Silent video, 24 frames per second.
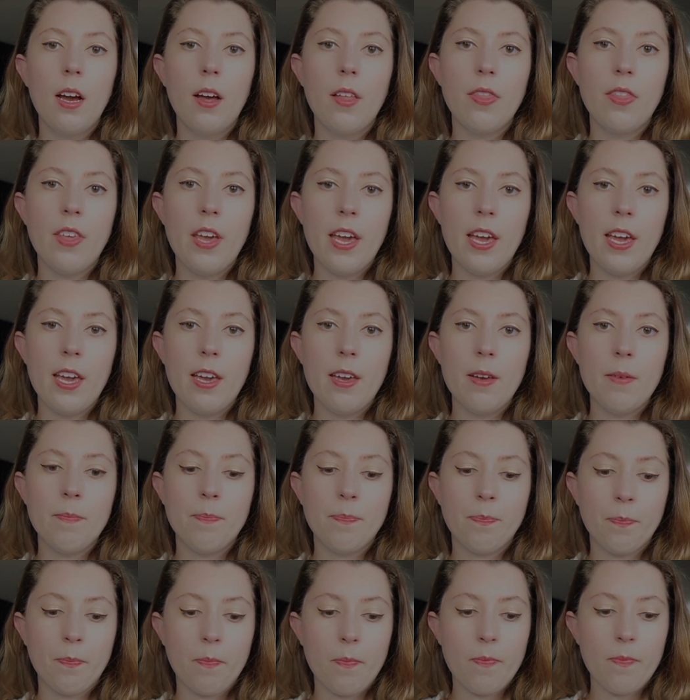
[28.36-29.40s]

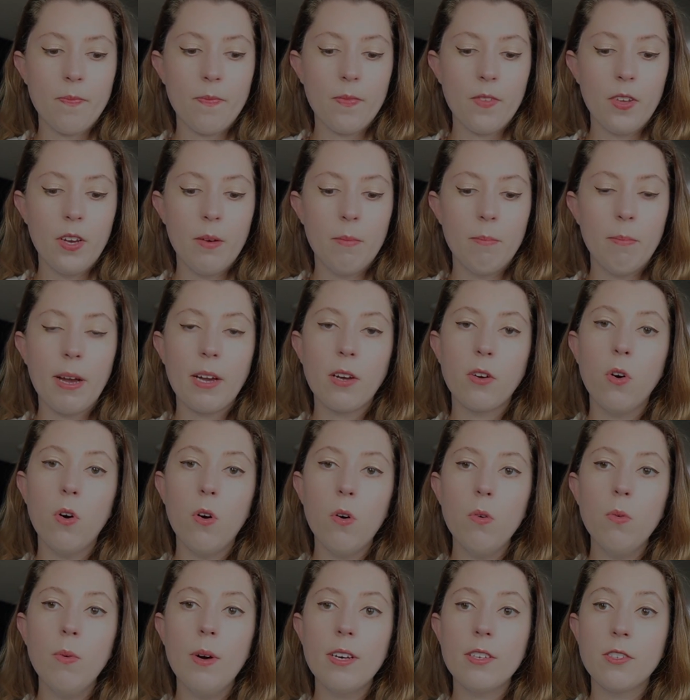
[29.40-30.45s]
my
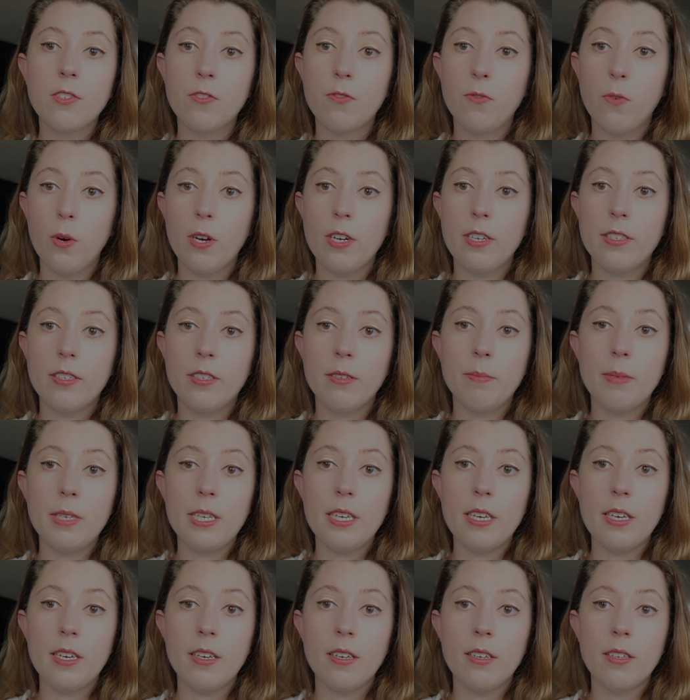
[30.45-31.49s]
goal was for it to
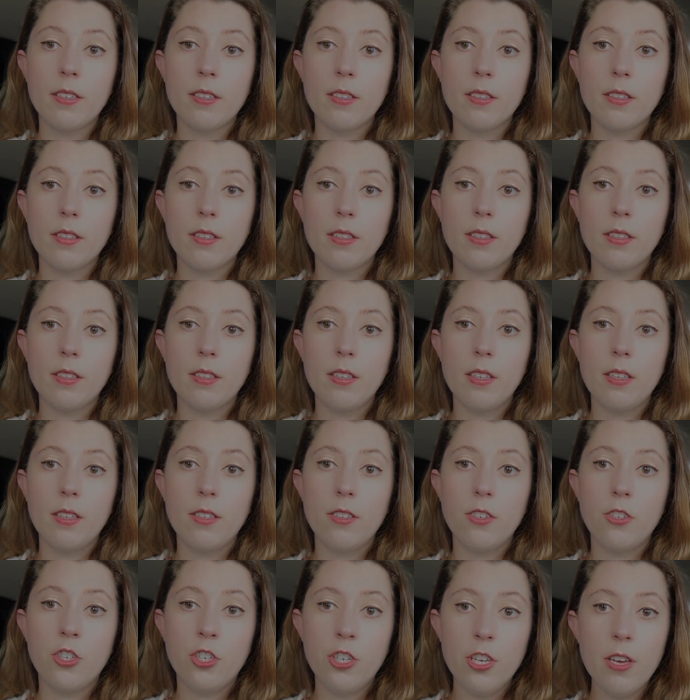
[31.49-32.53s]
be
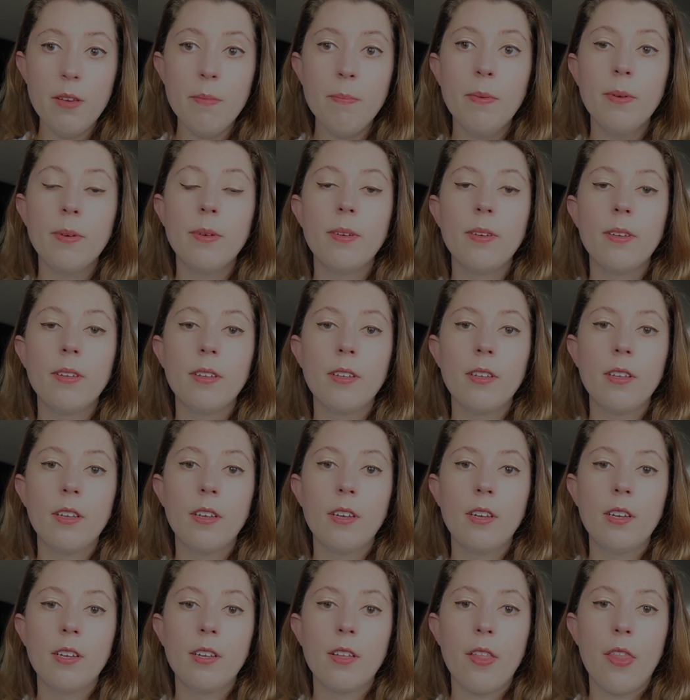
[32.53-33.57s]
cheap,
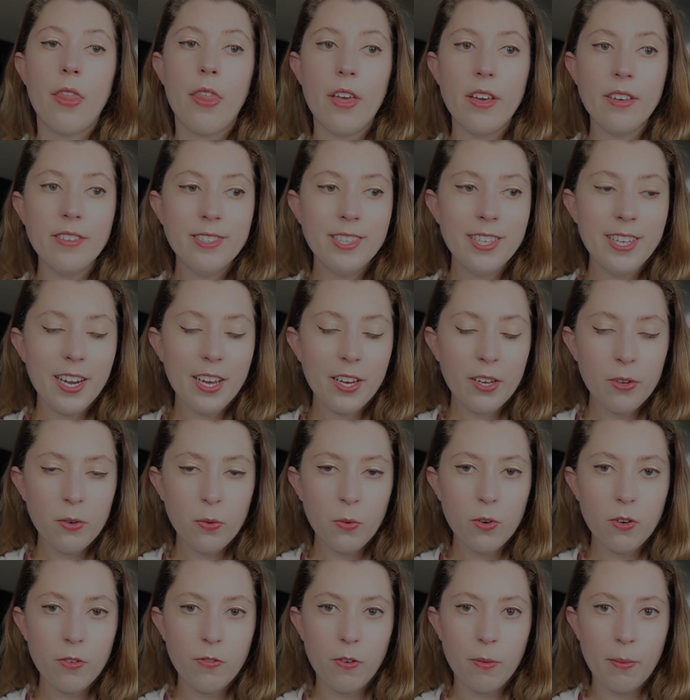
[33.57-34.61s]
things that I can
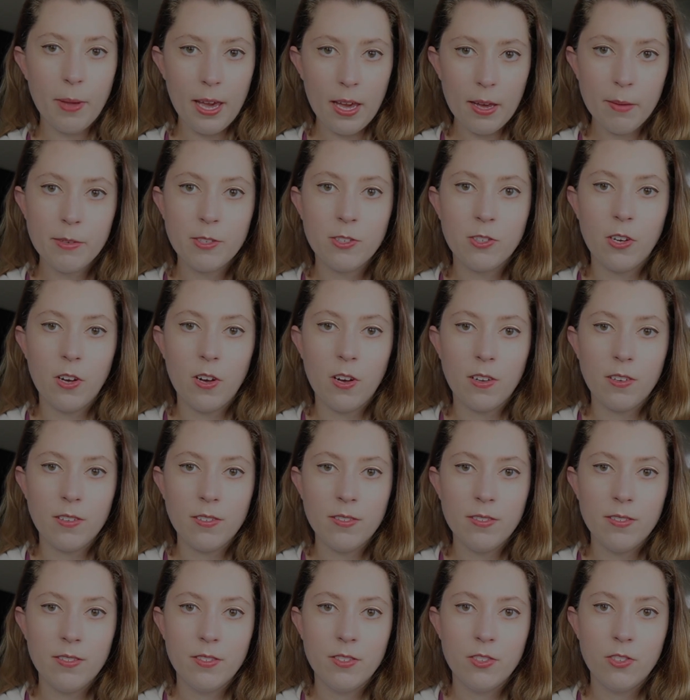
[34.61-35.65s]
order from
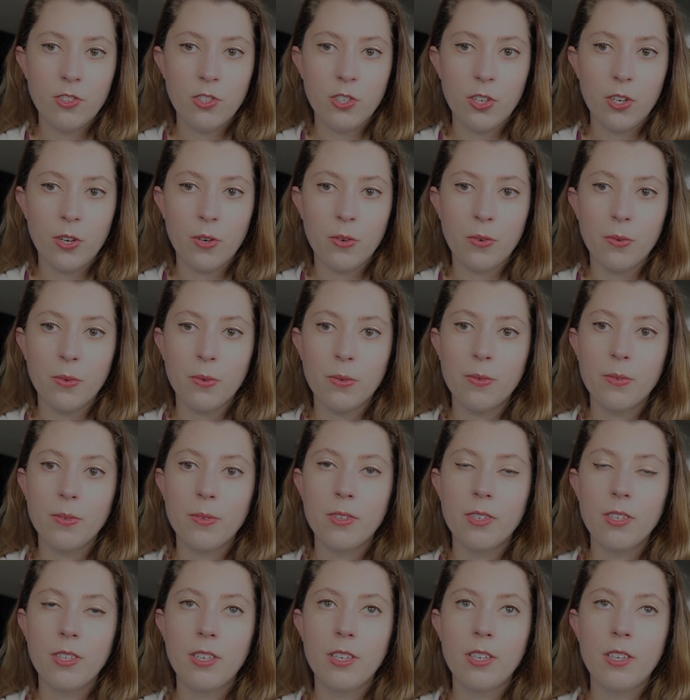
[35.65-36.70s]
Amazon, so
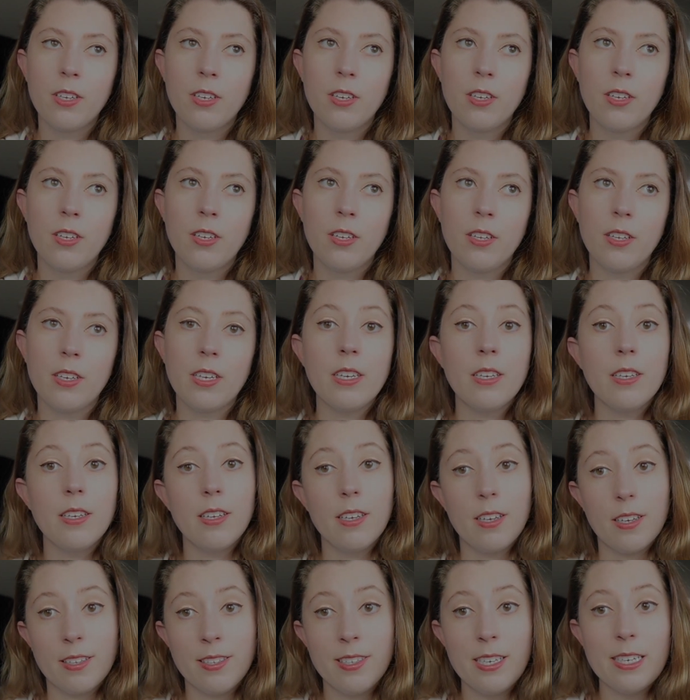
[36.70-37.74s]

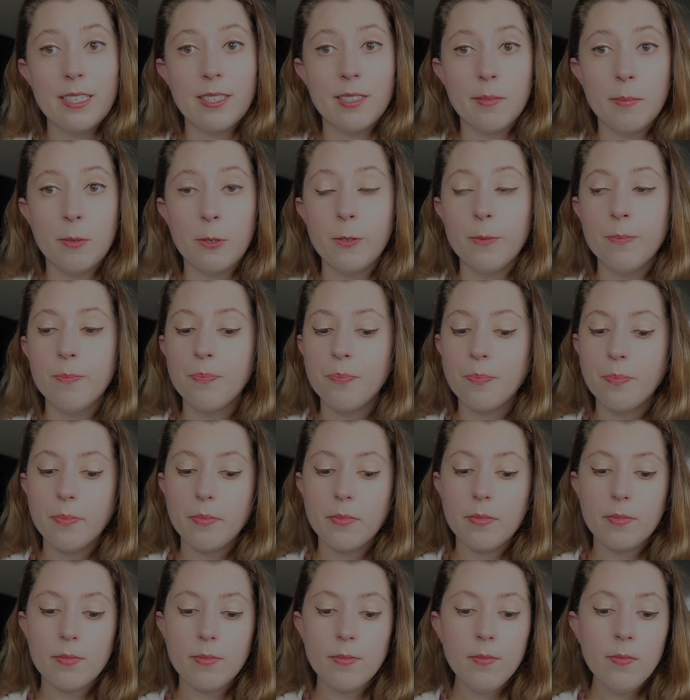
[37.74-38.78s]
accessible,
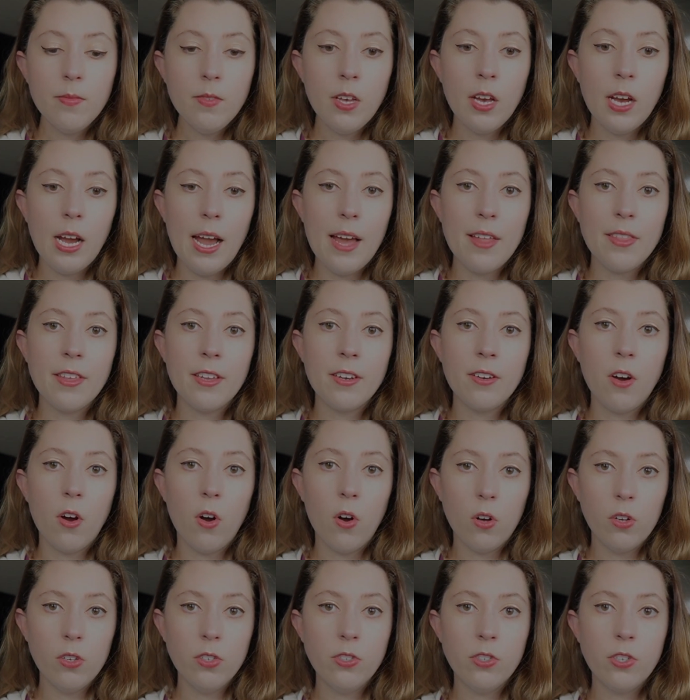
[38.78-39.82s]
and then
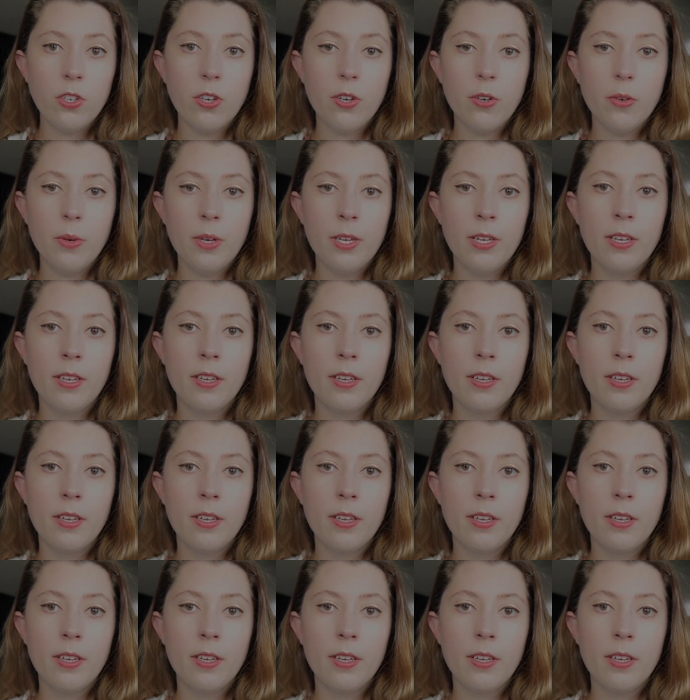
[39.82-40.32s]
also